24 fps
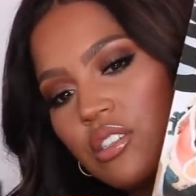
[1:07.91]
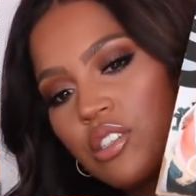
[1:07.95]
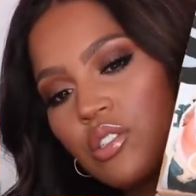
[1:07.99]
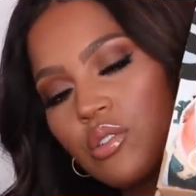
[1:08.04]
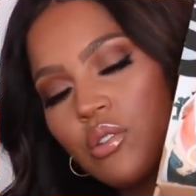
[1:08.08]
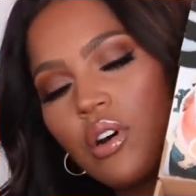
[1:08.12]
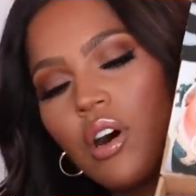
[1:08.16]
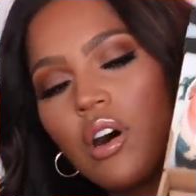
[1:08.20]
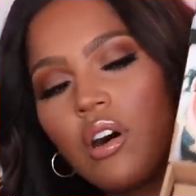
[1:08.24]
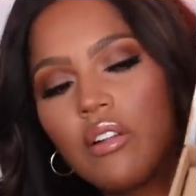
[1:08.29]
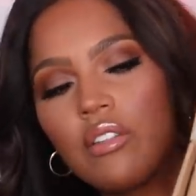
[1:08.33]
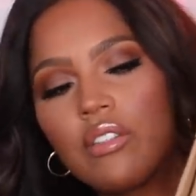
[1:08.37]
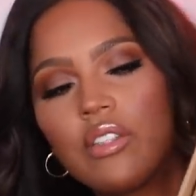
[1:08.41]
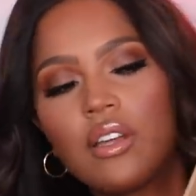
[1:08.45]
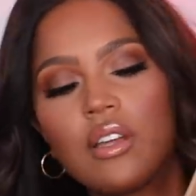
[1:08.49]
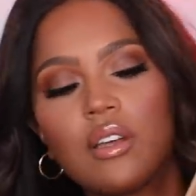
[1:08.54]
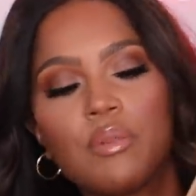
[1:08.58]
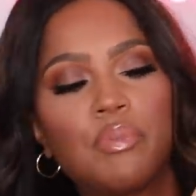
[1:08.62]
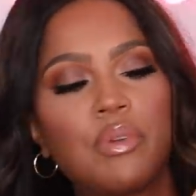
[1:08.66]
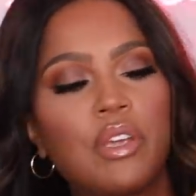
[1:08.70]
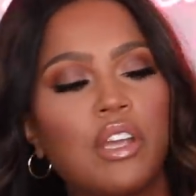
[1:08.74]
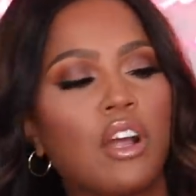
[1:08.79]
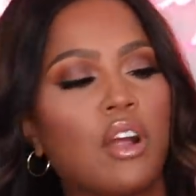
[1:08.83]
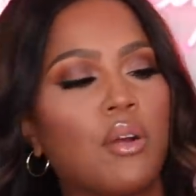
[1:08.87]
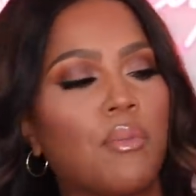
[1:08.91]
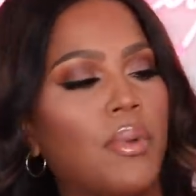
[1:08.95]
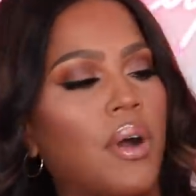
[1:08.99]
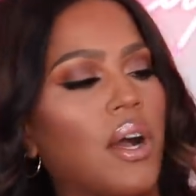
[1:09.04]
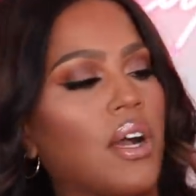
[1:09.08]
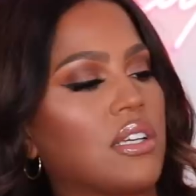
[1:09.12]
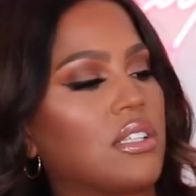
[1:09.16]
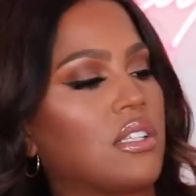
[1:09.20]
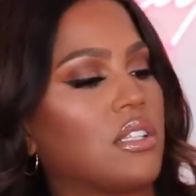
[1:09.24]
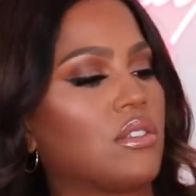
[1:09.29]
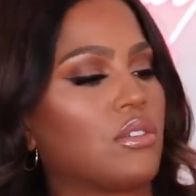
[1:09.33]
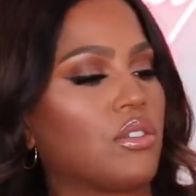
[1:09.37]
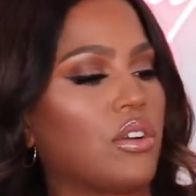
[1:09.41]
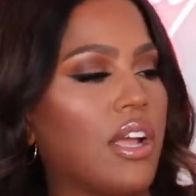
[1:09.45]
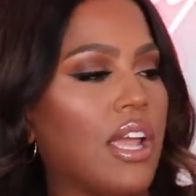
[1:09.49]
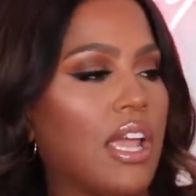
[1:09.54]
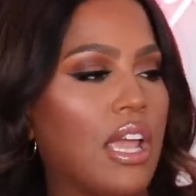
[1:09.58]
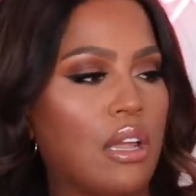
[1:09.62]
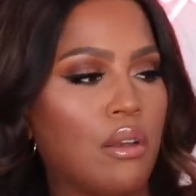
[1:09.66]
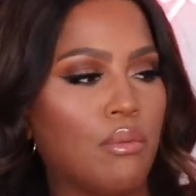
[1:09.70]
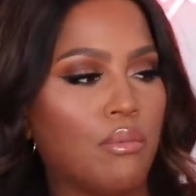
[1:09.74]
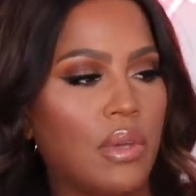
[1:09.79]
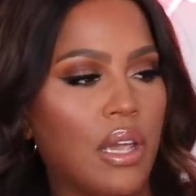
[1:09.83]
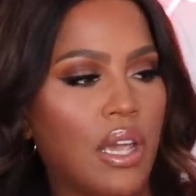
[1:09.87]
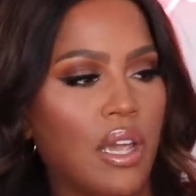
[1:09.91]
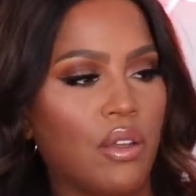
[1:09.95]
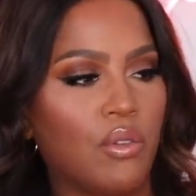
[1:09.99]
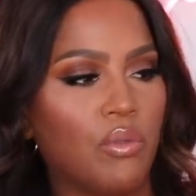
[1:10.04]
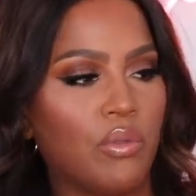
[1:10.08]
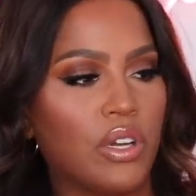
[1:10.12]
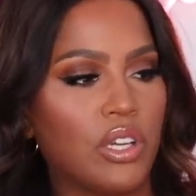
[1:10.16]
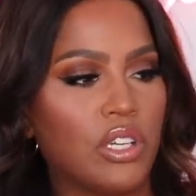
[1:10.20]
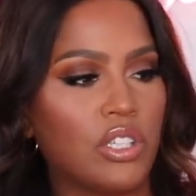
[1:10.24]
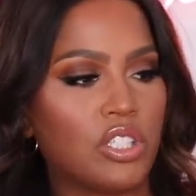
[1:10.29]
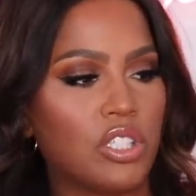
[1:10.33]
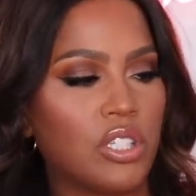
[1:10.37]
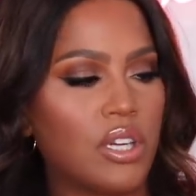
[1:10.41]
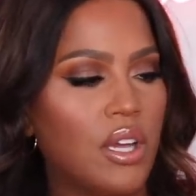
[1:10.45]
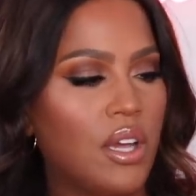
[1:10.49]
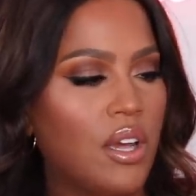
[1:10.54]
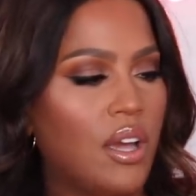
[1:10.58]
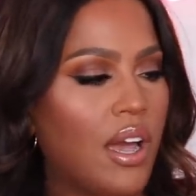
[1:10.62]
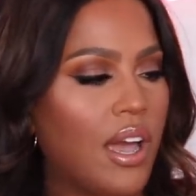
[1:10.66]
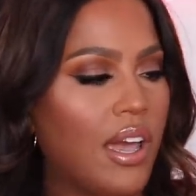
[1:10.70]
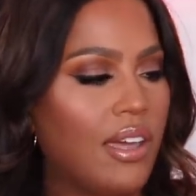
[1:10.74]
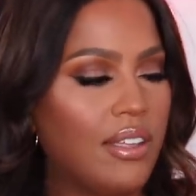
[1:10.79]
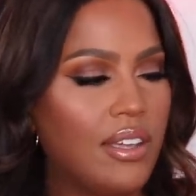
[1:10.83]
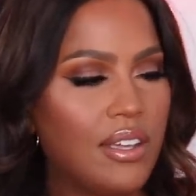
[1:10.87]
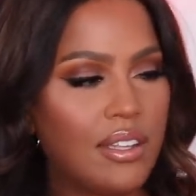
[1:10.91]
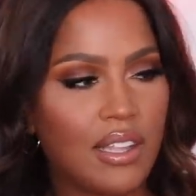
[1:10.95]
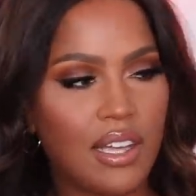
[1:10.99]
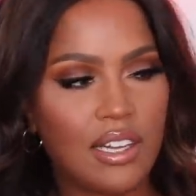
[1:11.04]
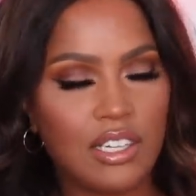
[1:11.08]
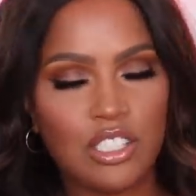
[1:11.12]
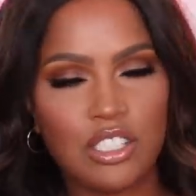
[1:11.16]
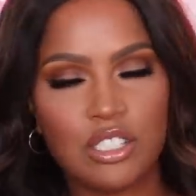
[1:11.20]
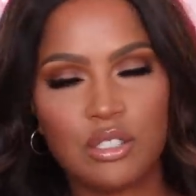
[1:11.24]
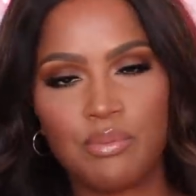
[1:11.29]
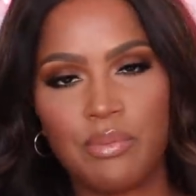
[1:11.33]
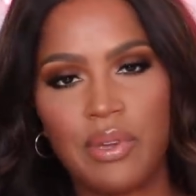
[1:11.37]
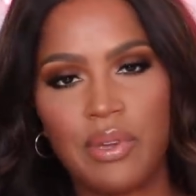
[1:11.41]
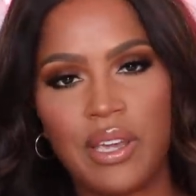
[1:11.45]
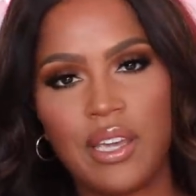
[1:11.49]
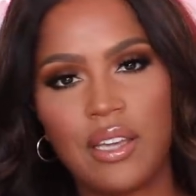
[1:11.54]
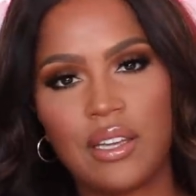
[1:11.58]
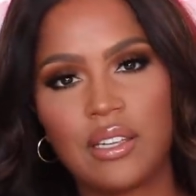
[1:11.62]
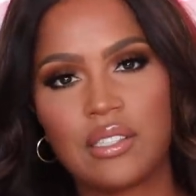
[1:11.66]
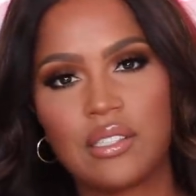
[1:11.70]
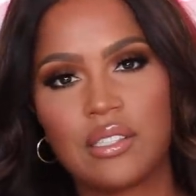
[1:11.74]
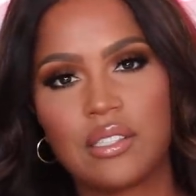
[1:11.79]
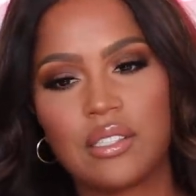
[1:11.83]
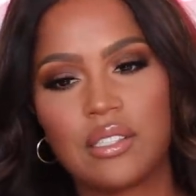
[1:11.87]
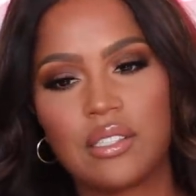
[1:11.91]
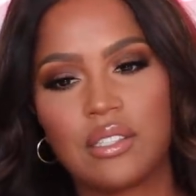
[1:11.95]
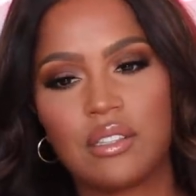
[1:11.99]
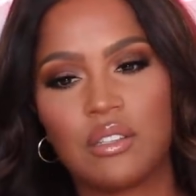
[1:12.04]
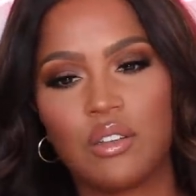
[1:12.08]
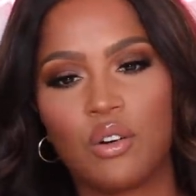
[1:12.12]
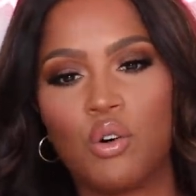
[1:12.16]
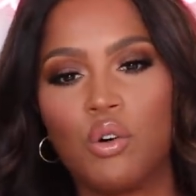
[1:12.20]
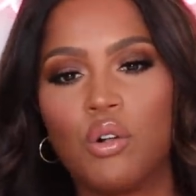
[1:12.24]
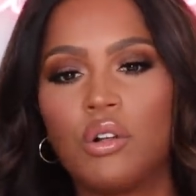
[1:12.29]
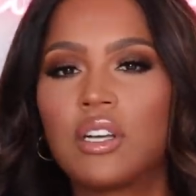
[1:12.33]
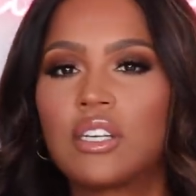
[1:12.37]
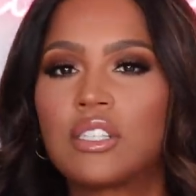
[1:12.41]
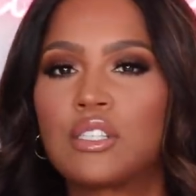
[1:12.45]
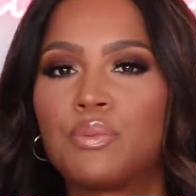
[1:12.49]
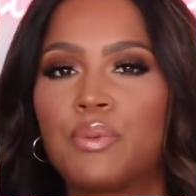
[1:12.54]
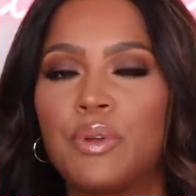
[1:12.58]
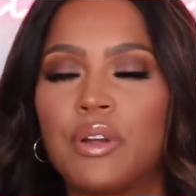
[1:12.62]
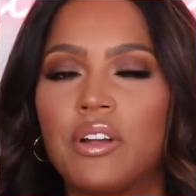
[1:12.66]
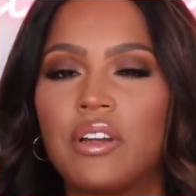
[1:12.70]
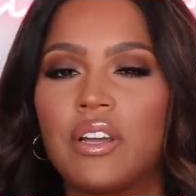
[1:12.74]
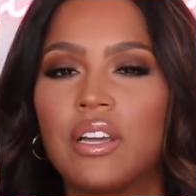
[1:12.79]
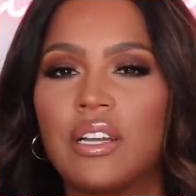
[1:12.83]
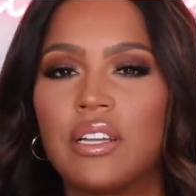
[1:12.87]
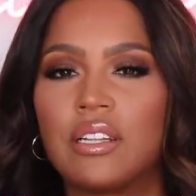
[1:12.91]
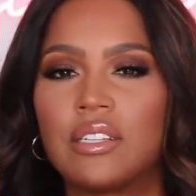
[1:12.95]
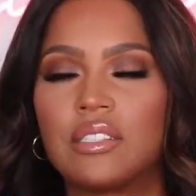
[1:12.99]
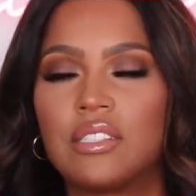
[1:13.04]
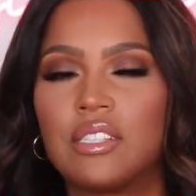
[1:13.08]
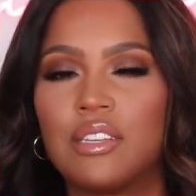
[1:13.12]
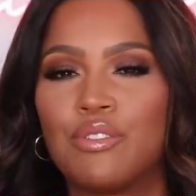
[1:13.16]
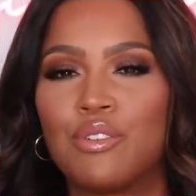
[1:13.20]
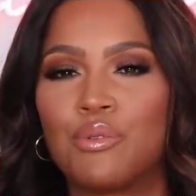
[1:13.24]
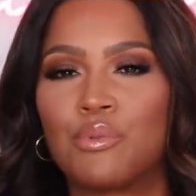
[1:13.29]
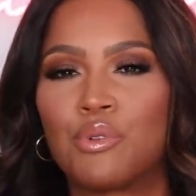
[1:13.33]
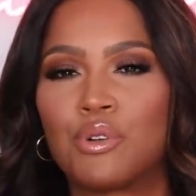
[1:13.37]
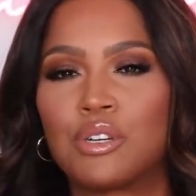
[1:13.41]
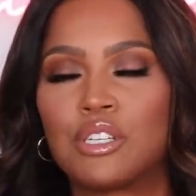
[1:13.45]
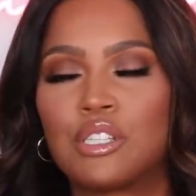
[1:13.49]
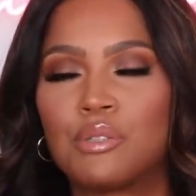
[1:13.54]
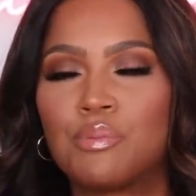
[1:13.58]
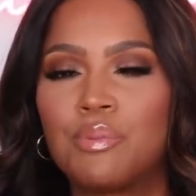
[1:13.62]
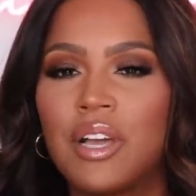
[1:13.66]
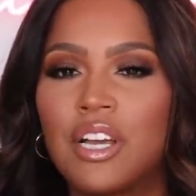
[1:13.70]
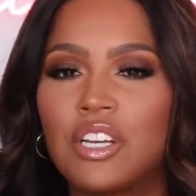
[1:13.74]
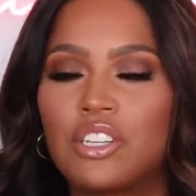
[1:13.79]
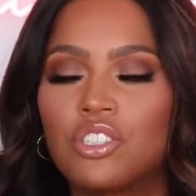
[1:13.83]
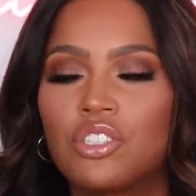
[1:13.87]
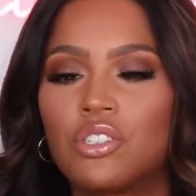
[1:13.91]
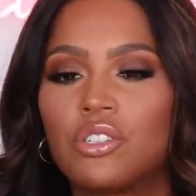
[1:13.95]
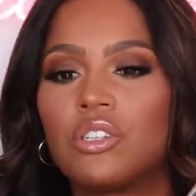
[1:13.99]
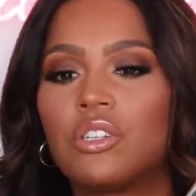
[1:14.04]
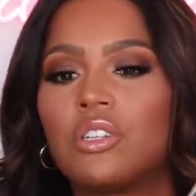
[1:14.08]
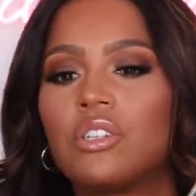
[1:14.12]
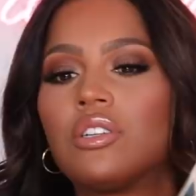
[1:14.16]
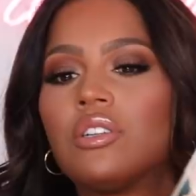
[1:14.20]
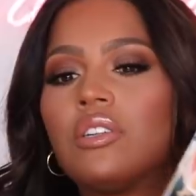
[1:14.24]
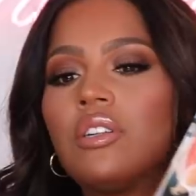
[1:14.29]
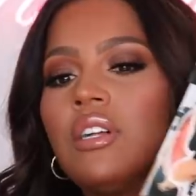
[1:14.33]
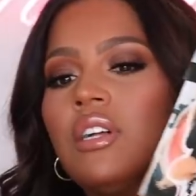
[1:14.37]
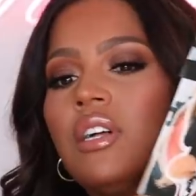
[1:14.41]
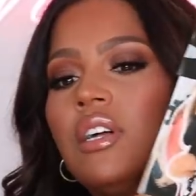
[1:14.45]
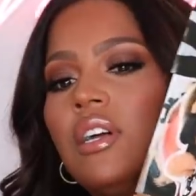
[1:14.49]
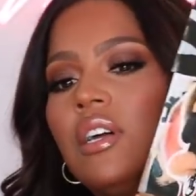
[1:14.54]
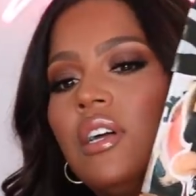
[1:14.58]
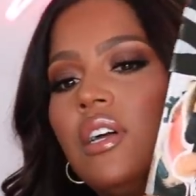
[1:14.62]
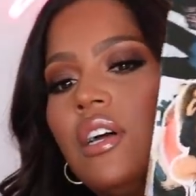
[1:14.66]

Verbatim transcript: So all the PR boxes are handmade, which I think that just makes the whole experience even more special.